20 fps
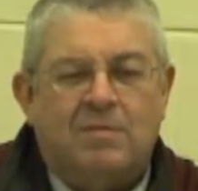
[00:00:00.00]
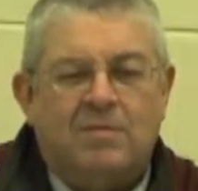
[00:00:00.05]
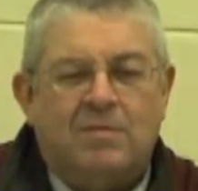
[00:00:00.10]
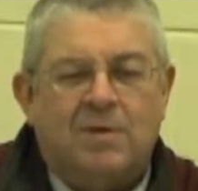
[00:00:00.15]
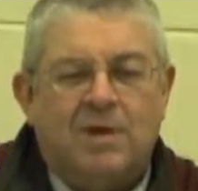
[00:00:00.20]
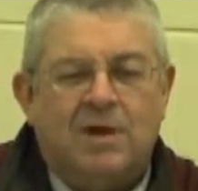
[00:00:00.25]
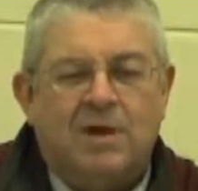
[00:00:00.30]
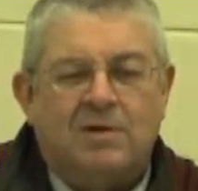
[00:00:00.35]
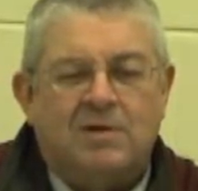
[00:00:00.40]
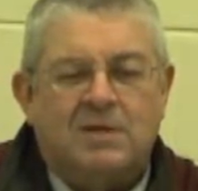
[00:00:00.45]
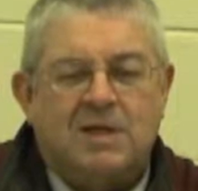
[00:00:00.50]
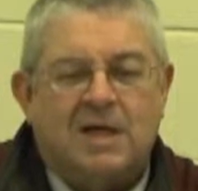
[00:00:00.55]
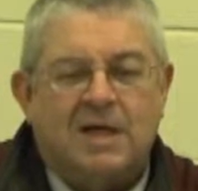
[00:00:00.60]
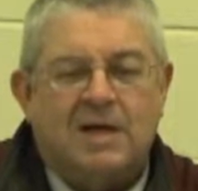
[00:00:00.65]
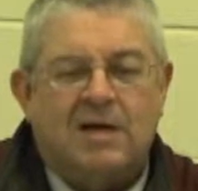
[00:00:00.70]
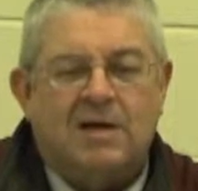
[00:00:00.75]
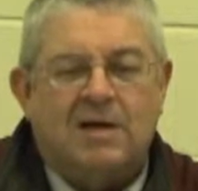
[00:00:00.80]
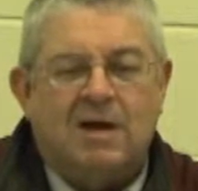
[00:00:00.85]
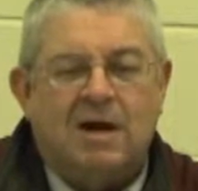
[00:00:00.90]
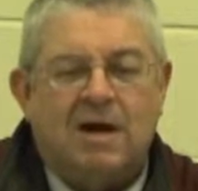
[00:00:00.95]
3 years
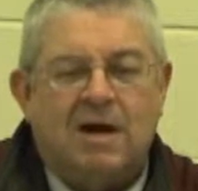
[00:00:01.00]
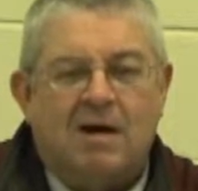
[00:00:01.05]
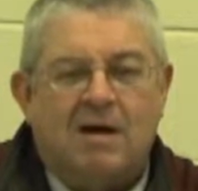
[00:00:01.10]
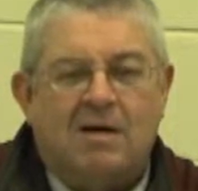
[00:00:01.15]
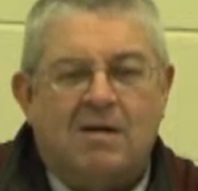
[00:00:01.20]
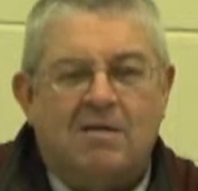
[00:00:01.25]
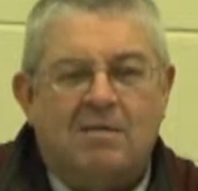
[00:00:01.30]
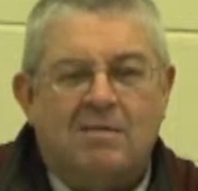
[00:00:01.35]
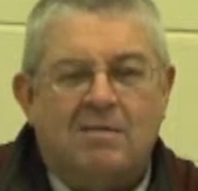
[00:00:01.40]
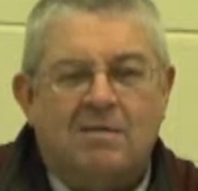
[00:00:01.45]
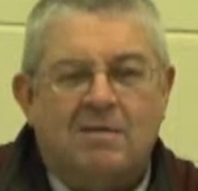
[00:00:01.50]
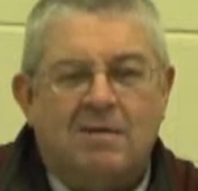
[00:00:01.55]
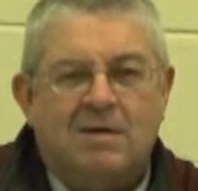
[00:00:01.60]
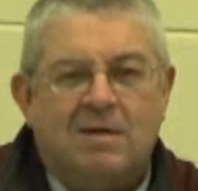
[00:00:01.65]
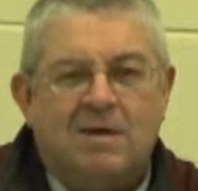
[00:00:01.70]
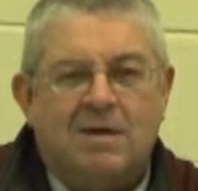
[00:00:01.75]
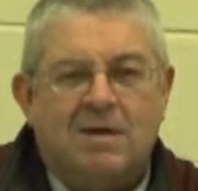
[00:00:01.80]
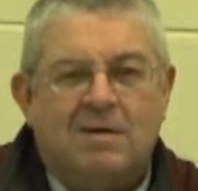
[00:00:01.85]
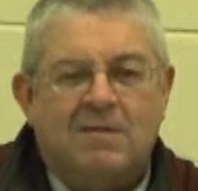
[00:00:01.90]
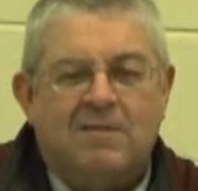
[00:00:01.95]
later are
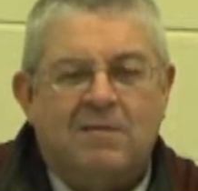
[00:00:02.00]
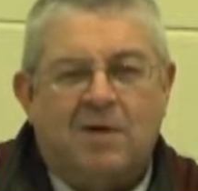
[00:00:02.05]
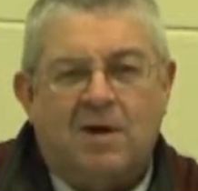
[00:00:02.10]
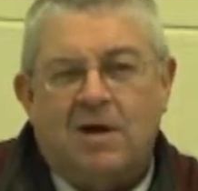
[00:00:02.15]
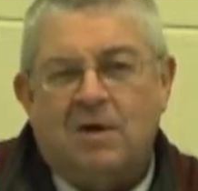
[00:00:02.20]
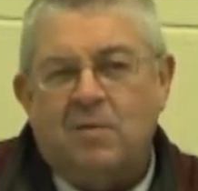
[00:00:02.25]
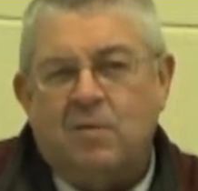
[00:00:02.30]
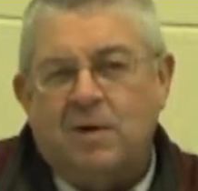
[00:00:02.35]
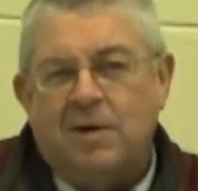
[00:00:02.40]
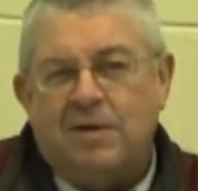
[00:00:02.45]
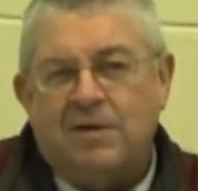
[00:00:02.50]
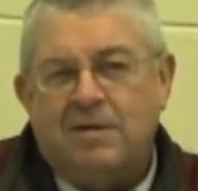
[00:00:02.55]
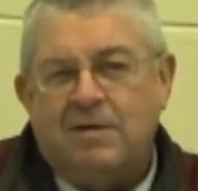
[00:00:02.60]
confronted